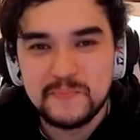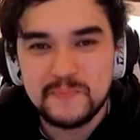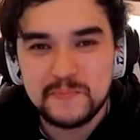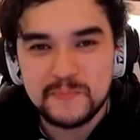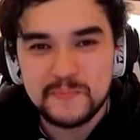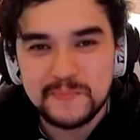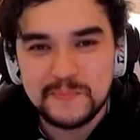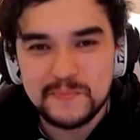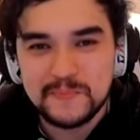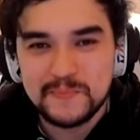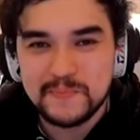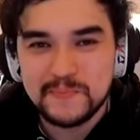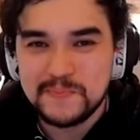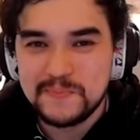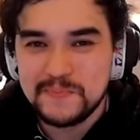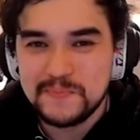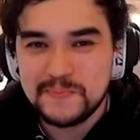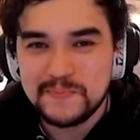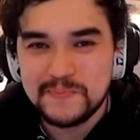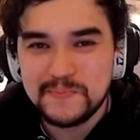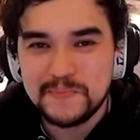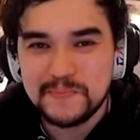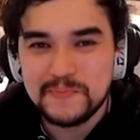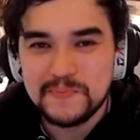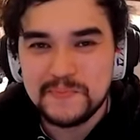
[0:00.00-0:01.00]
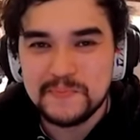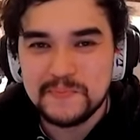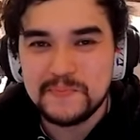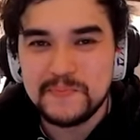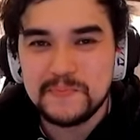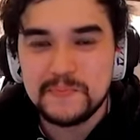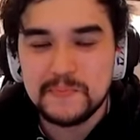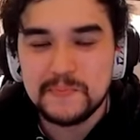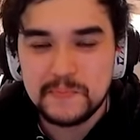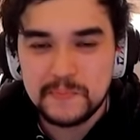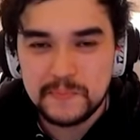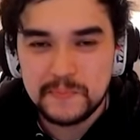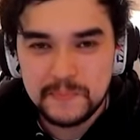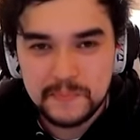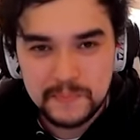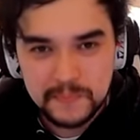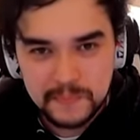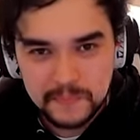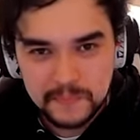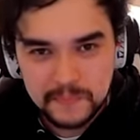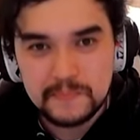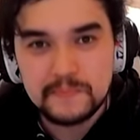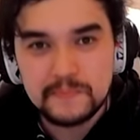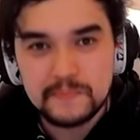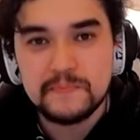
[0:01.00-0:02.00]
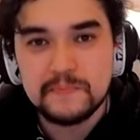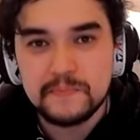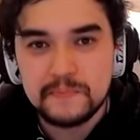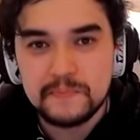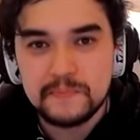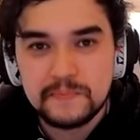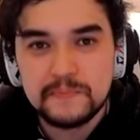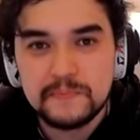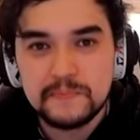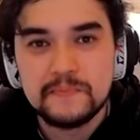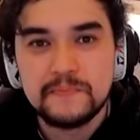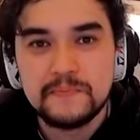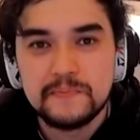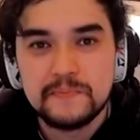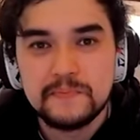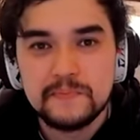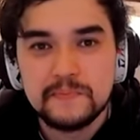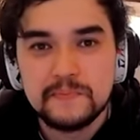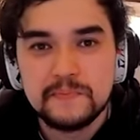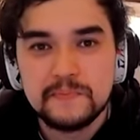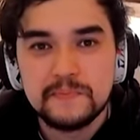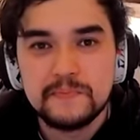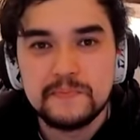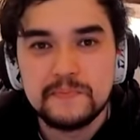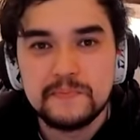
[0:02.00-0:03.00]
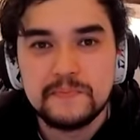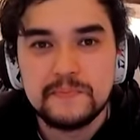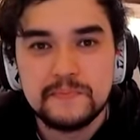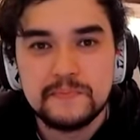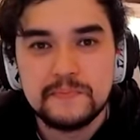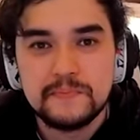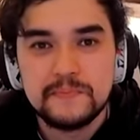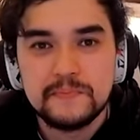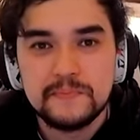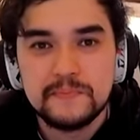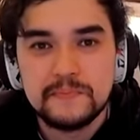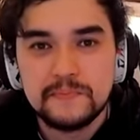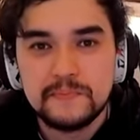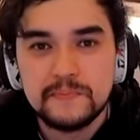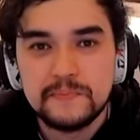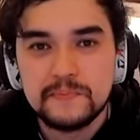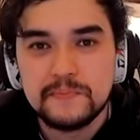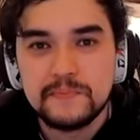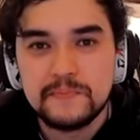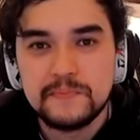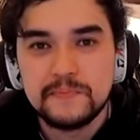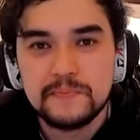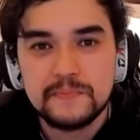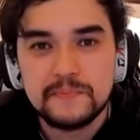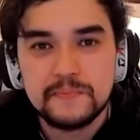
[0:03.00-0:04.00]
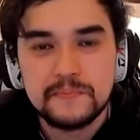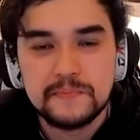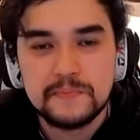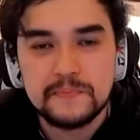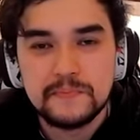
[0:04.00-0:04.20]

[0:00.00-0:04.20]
No words are spoken by the person on screen.